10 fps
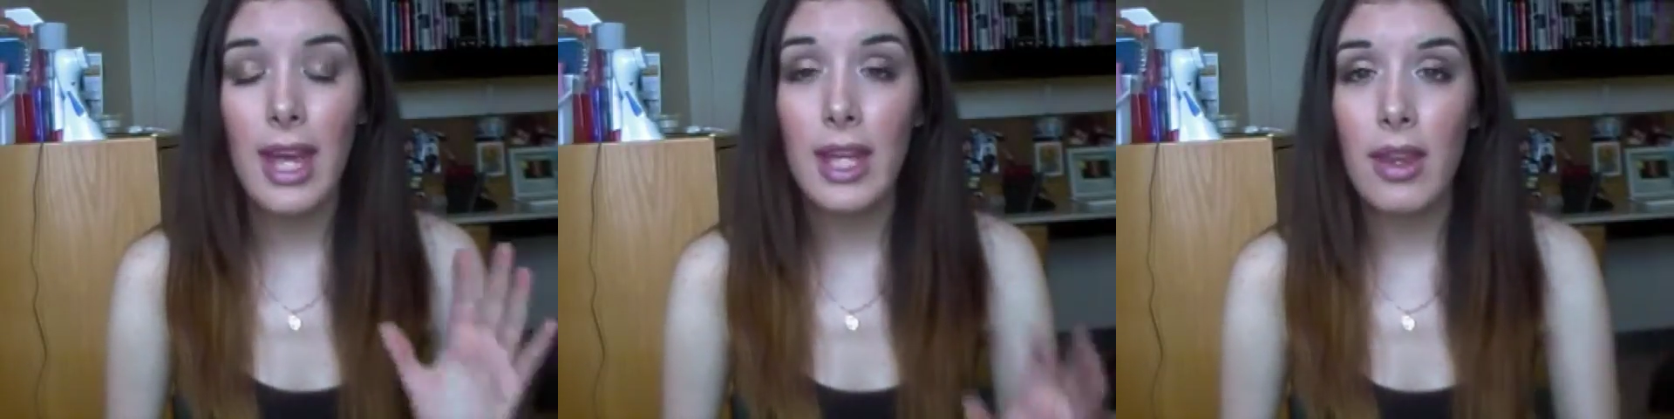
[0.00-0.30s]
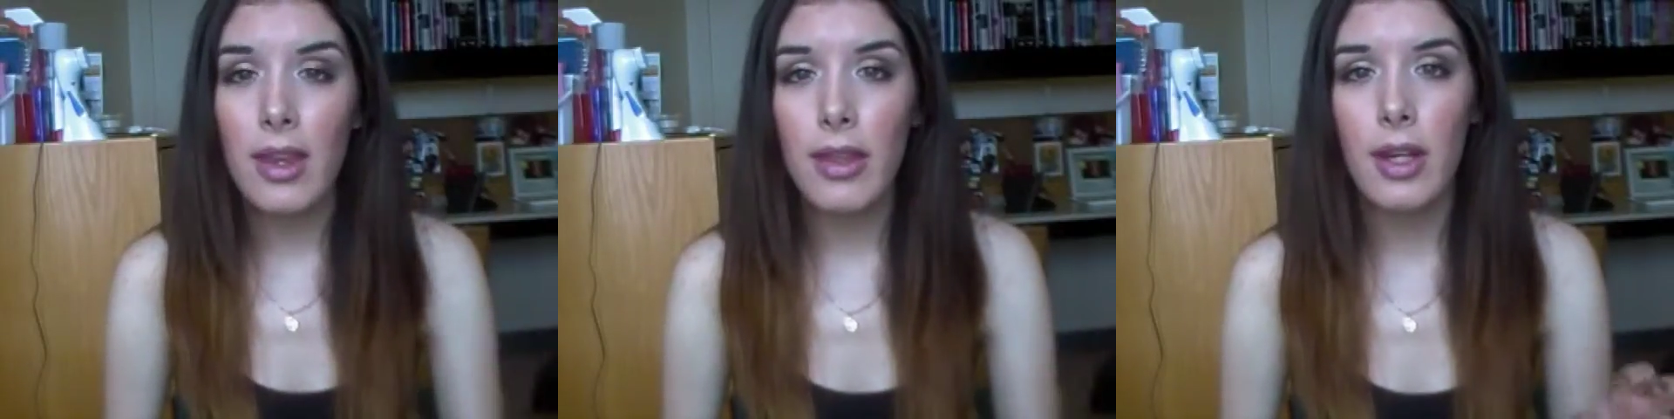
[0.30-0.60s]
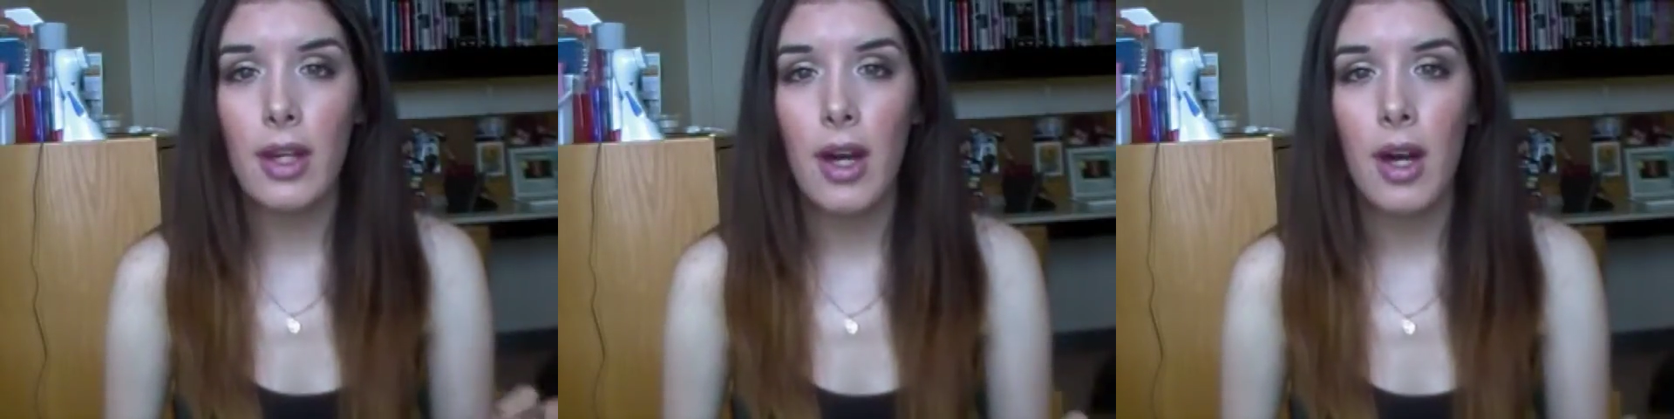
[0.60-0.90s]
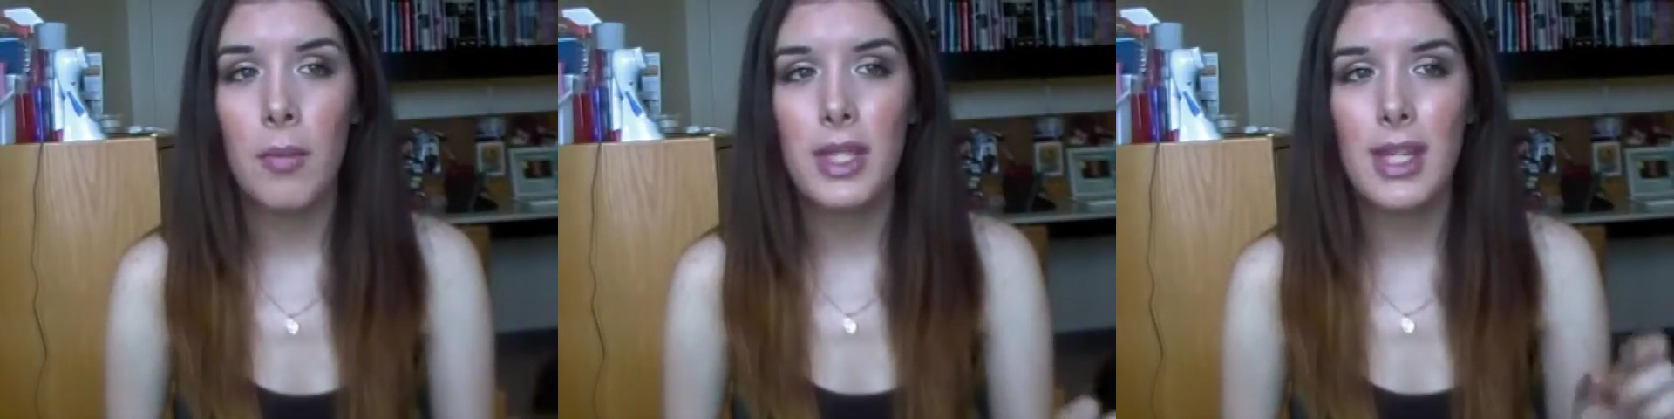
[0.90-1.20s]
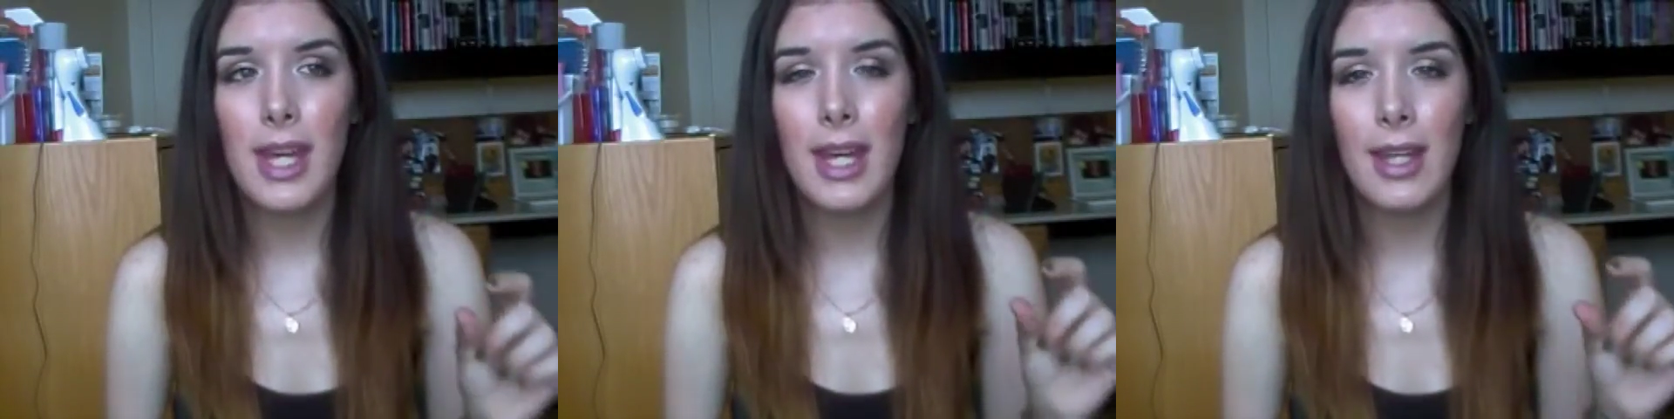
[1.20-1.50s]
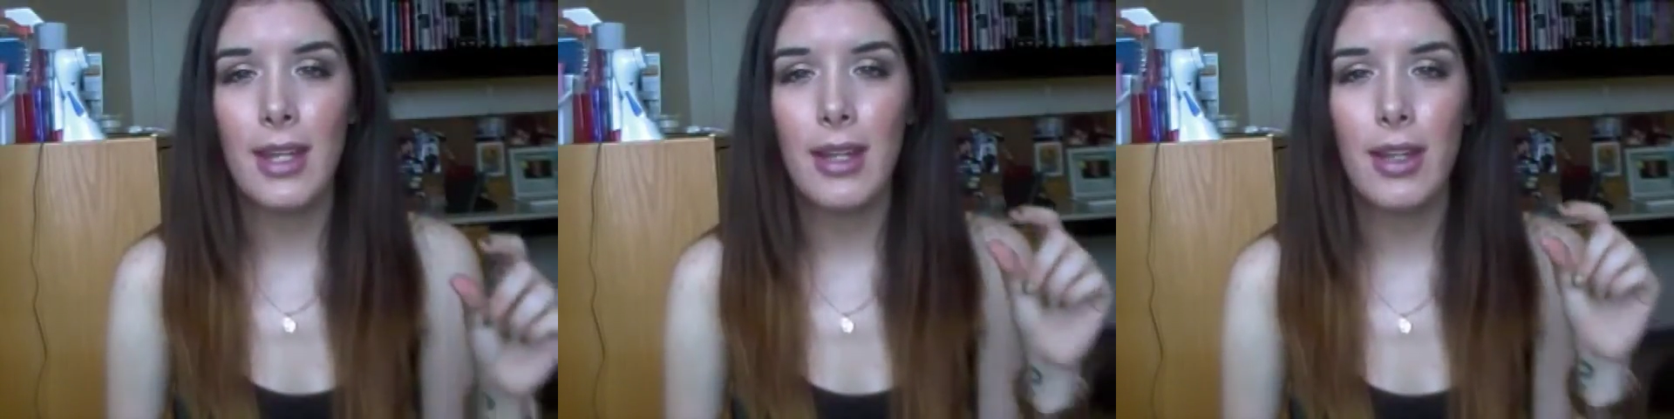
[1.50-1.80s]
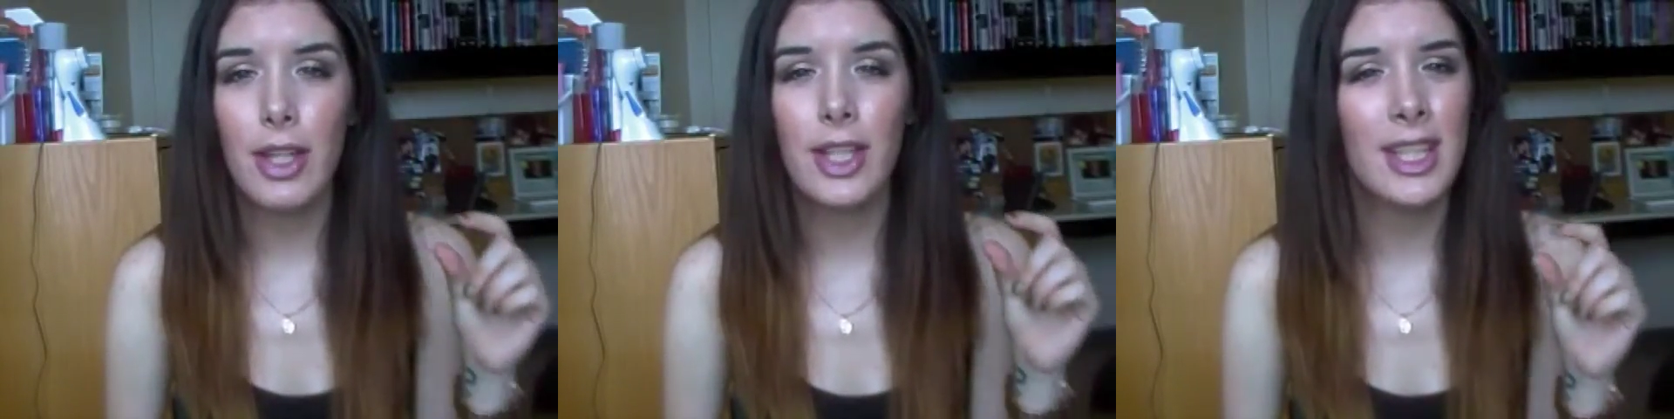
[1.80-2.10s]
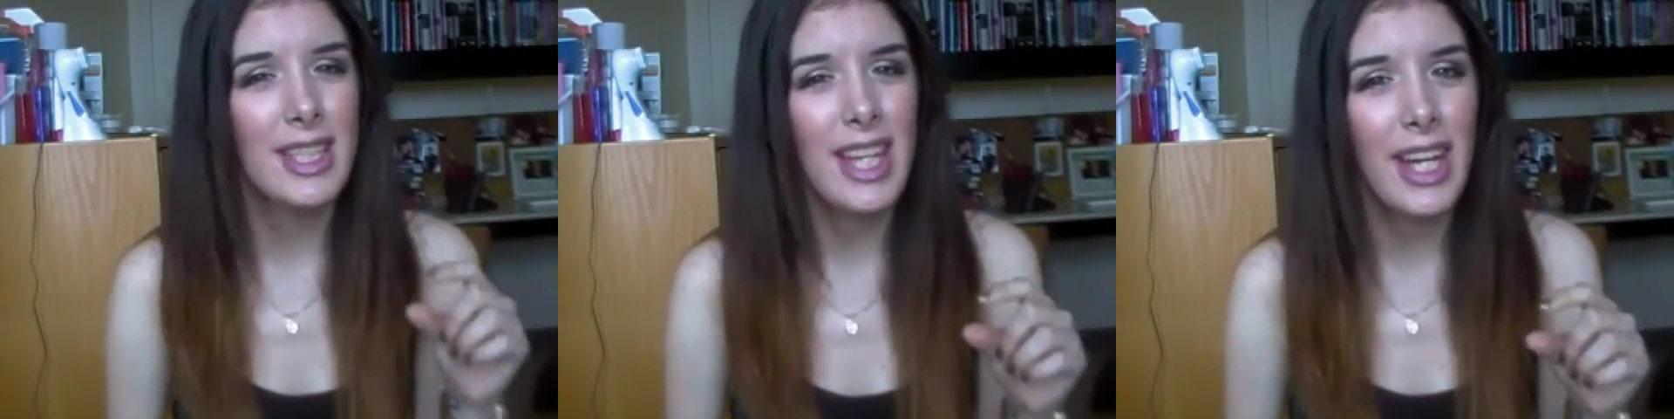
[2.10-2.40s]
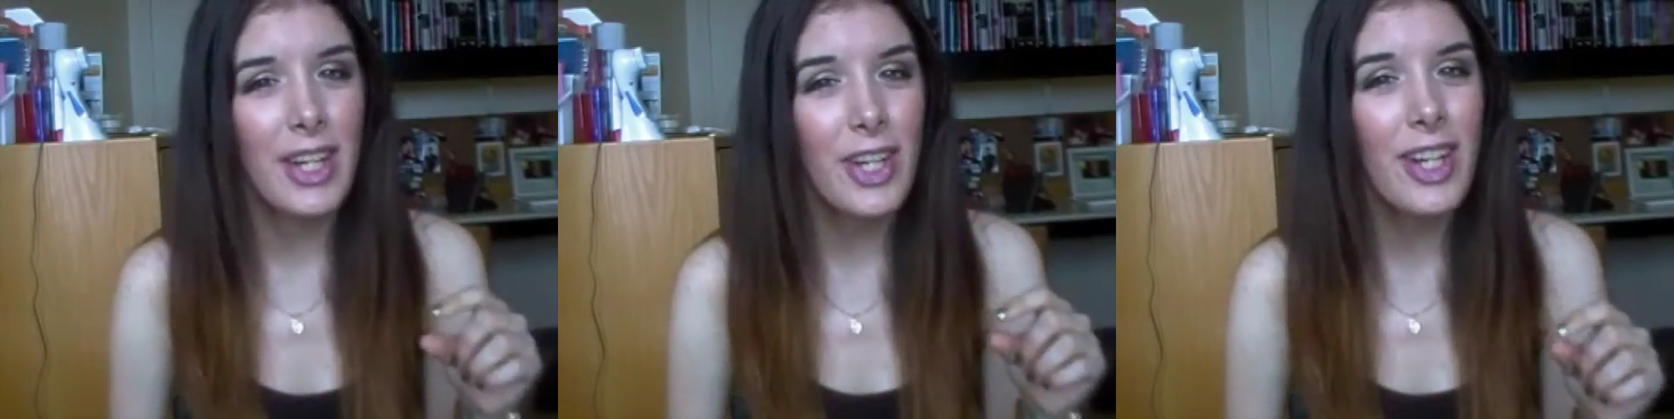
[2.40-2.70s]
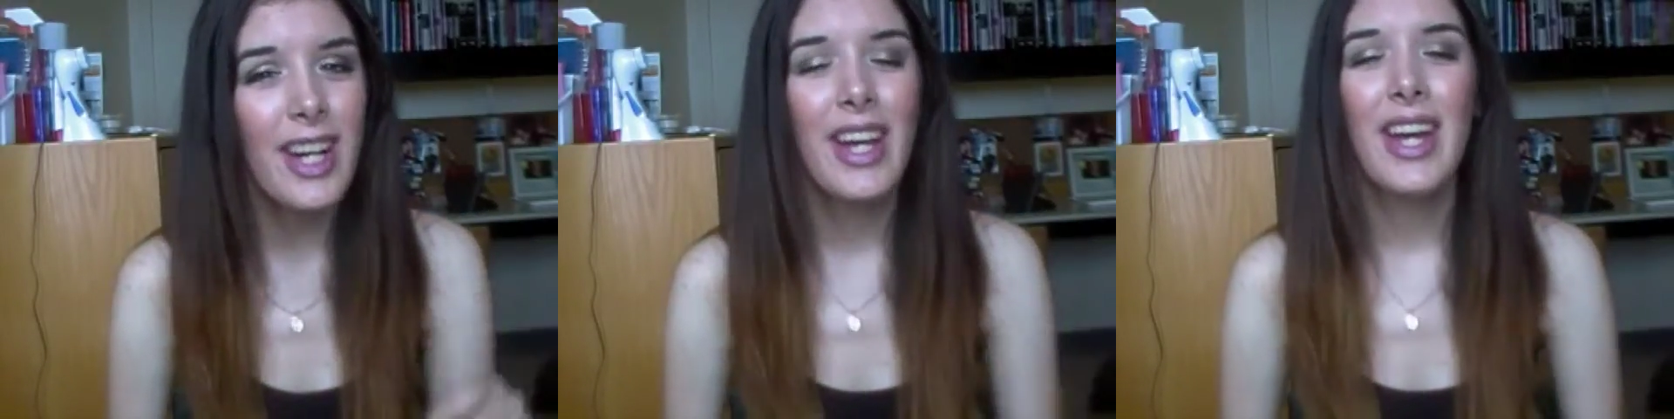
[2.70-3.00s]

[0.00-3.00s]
anything that comes in a little container,